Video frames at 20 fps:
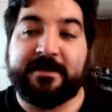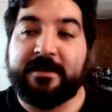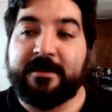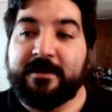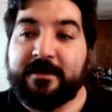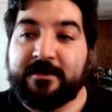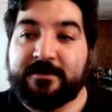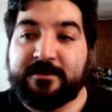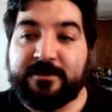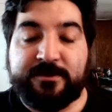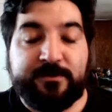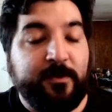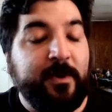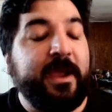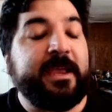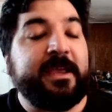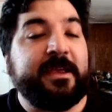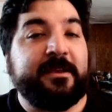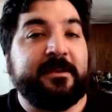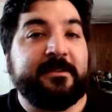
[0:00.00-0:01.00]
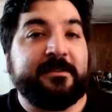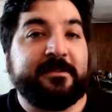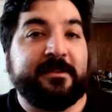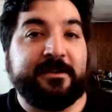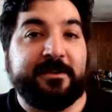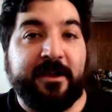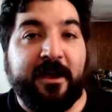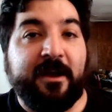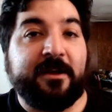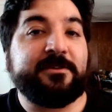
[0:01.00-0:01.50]
Just wait. The
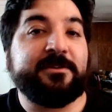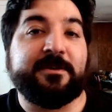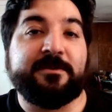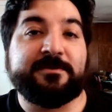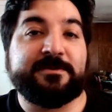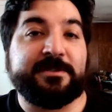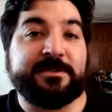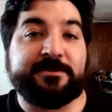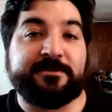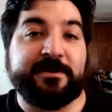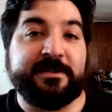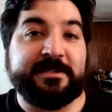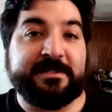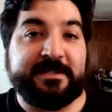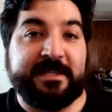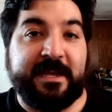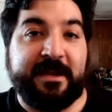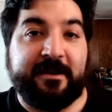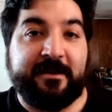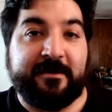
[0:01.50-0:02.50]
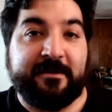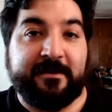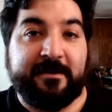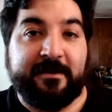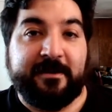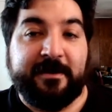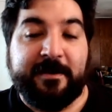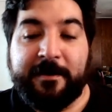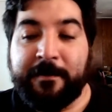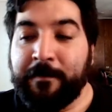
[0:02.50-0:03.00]
dog knows the treat's there.
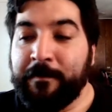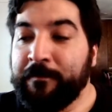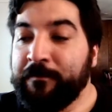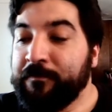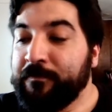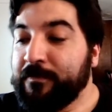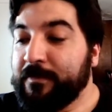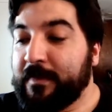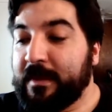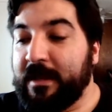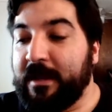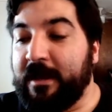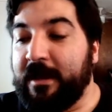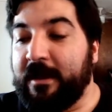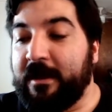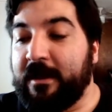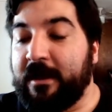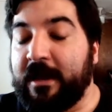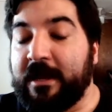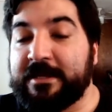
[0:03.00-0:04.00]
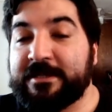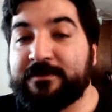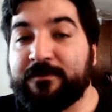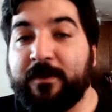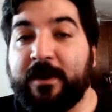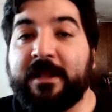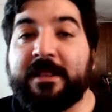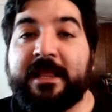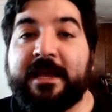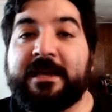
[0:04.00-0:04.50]
As
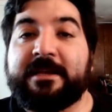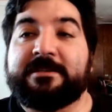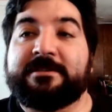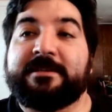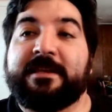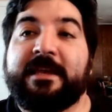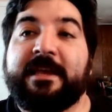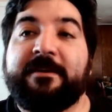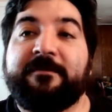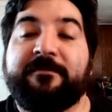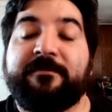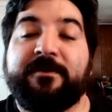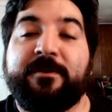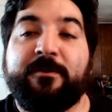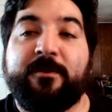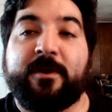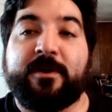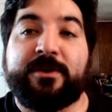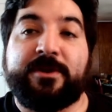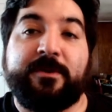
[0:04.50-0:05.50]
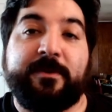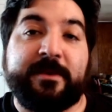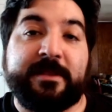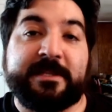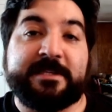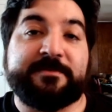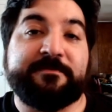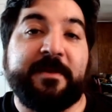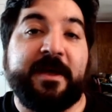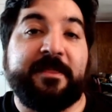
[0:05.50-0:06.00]
well as, if you are doing
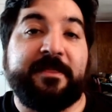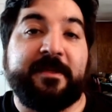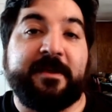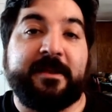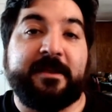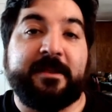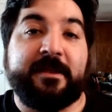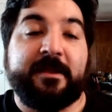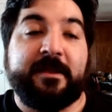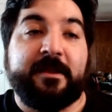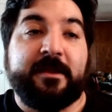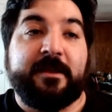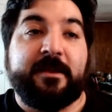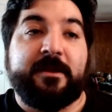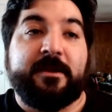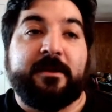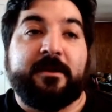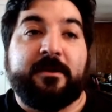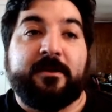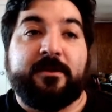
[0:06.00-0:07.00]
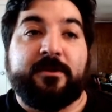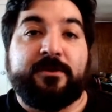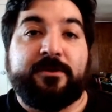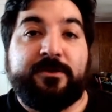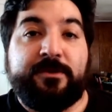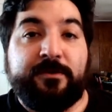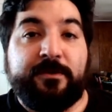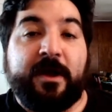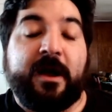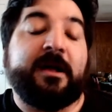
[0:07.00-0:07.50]
this method,
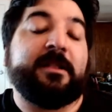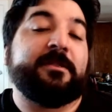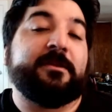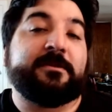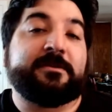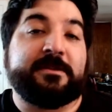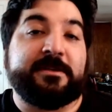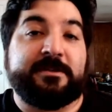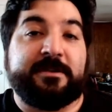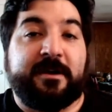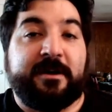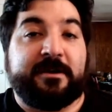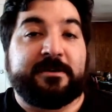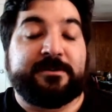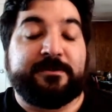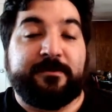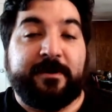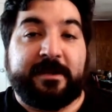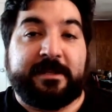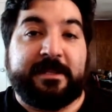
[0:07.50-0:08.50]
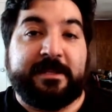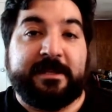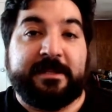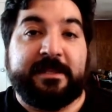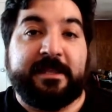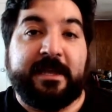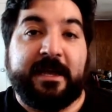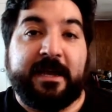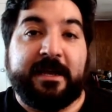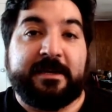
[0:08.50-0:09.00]
do not look the dog directly in
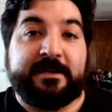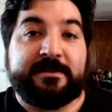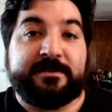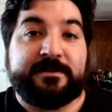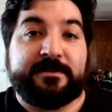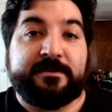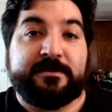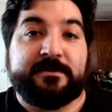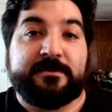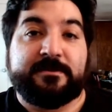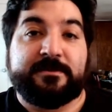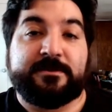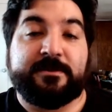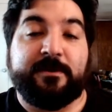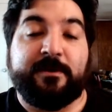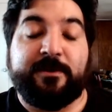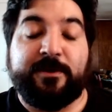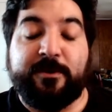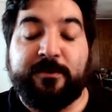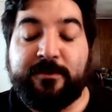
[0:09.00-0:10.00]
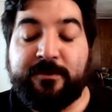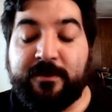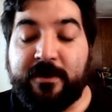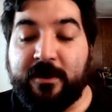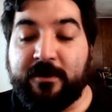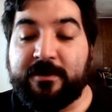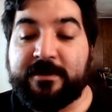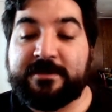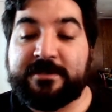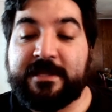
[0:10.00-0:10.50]
the eyes. So you
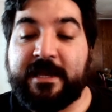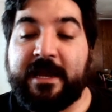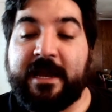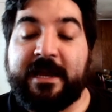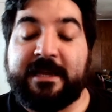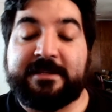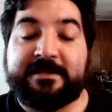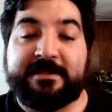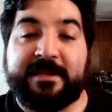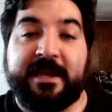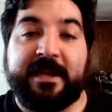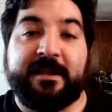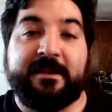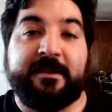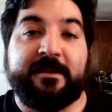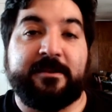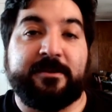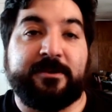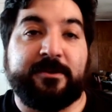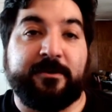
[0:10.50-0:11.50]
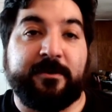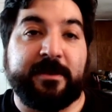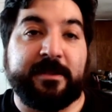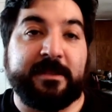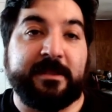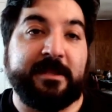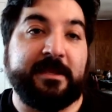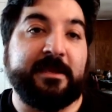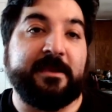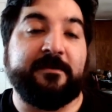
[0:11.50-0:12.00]
notice that I said during
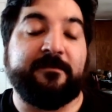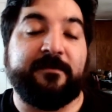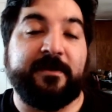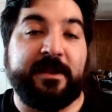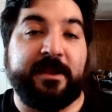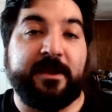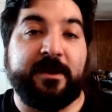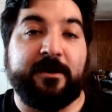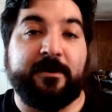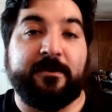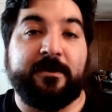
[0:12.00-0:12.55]
the video